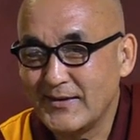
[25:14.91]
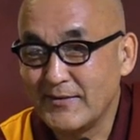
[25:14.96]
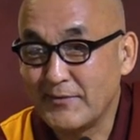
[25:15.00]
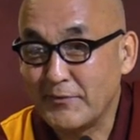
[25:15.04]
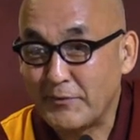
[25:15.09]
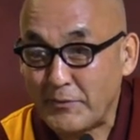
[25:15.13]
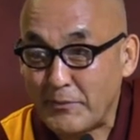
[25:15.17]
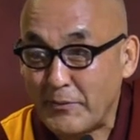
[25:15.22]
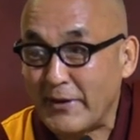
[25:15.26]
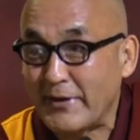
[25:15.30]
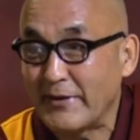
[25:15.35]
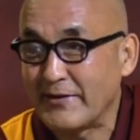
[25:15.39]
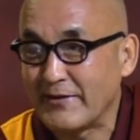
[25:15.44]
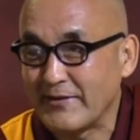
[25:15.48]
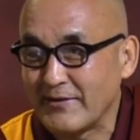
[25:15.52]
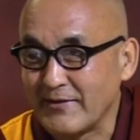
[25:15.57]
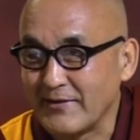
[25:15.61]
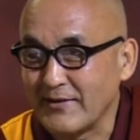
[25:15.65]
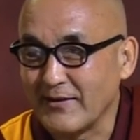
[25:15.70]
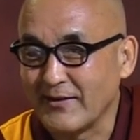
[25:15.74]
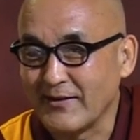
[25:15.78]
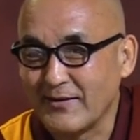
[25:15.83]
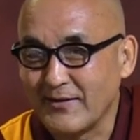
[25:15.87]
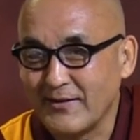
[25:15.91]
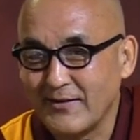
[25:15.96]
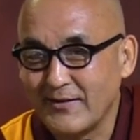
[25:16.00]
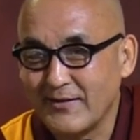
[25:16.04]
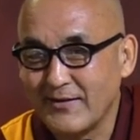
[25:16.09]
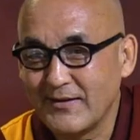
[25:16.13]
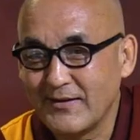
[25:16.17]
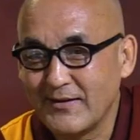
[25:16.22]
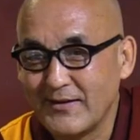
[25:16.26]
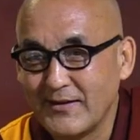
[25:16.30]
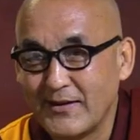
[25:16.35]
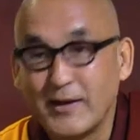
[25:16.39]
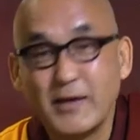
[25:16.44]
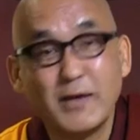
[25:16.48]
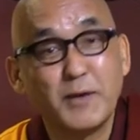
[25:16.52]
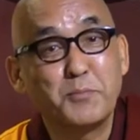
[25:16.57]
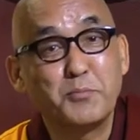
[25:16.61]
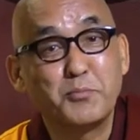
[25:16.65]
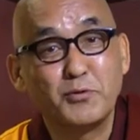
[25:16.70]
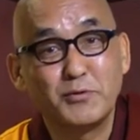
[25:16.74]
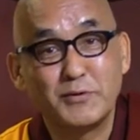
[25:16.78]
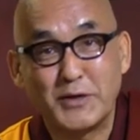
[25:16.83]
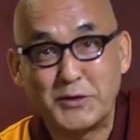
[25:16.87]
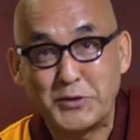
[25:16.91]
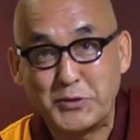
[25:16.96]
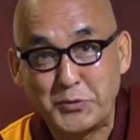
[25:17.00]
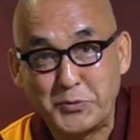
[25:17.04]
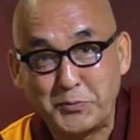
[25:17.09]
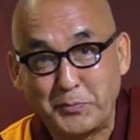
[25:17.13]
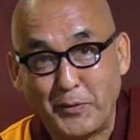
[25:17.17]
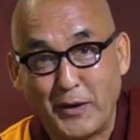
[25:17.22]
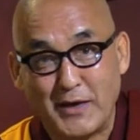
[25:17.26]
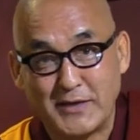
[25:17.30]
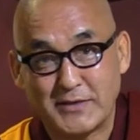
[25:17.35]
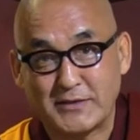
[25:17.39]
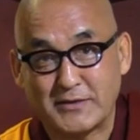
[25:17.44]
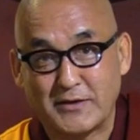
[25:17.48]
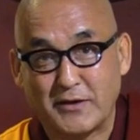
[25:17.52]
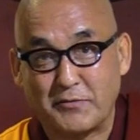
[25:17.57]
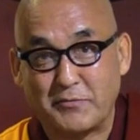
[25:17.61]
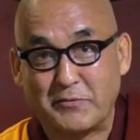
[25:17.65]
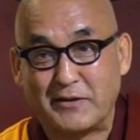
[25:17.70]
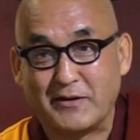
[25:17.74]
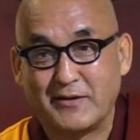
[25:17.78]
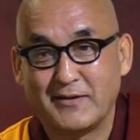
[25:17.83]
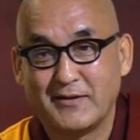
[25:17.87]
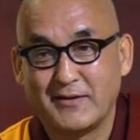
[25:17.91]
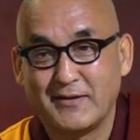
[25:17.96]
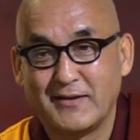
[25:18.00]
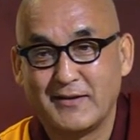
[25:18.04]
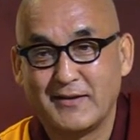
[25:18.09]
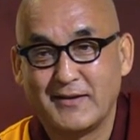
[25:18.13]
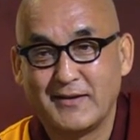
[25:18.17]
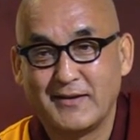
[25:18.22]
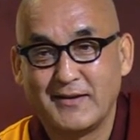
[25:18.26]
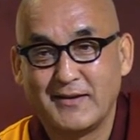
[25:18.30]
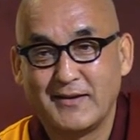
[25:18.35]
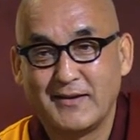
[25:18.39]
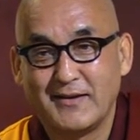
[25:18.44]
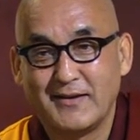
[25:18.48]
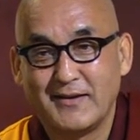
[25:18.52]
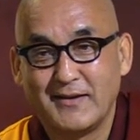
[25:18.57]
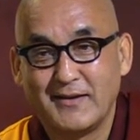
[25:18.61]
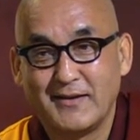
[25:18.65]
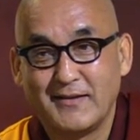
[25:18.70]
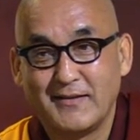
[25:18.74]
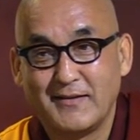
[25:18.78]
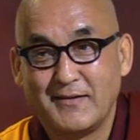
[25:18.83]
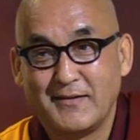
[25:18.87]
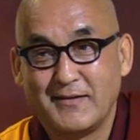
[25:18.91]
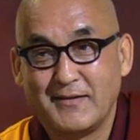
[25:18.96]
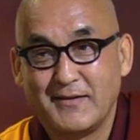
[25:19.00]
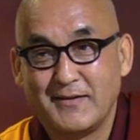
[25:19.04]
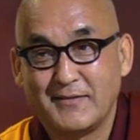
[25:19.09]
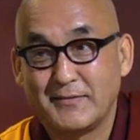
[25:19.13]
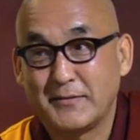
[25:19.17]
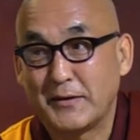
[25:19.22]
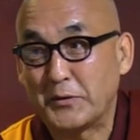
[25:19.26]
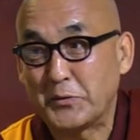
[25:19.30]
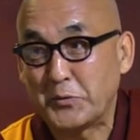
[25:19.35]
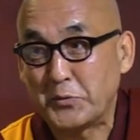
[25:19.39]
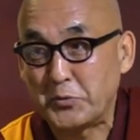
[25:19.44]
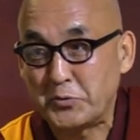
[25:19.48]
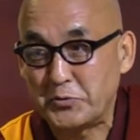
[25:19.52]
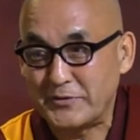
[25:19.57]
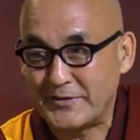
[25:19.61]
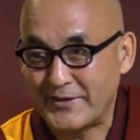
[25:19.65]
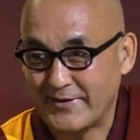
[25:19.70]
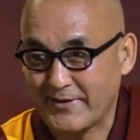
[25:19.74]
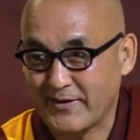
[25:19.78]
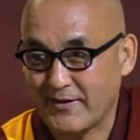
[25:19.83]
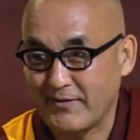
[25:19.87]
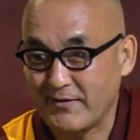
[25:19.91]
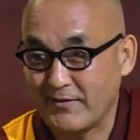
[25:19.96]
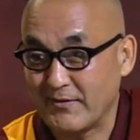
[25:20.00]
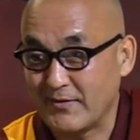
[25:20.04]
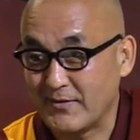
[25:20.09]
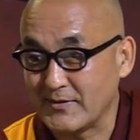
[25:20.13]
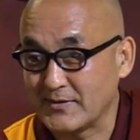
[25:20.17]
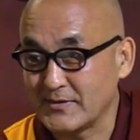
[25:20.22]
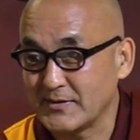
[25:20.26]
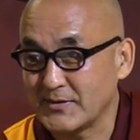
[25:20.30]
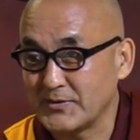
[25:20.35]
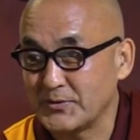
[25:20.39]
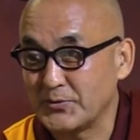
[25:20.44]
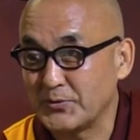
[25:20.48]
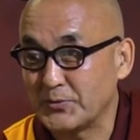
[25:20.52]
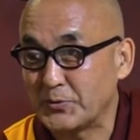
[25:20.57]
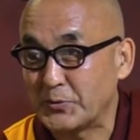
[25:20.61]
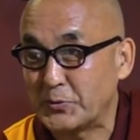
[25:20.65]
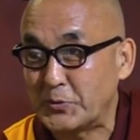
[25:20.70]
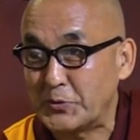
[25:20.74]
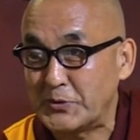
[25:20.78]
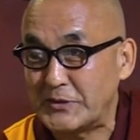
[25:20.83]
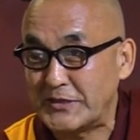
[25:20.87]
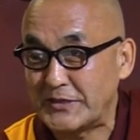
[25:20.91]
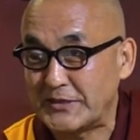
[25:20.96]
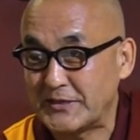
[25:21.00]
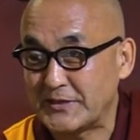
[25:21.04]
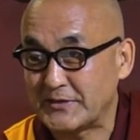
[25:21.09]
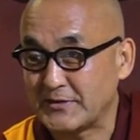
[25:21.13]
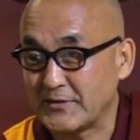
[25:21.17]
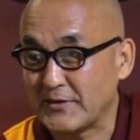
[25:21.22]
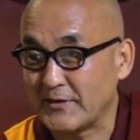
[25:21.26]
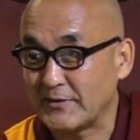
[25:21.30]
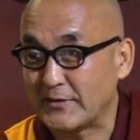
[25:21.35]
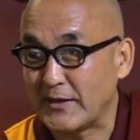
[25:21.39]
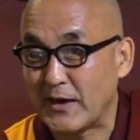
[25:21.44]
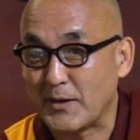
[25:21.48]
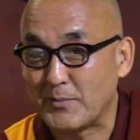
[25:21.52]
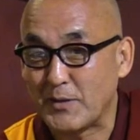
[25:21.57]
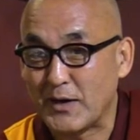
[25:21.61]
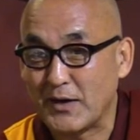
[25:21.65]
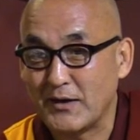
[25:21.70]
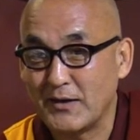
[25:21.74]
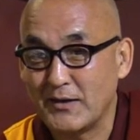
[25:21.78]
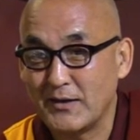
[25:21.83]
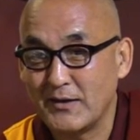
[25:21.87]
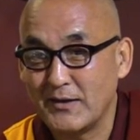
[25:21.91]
Remain here. If Buddha, you passed away, then who take care of us, you know, who teaches our Dharma?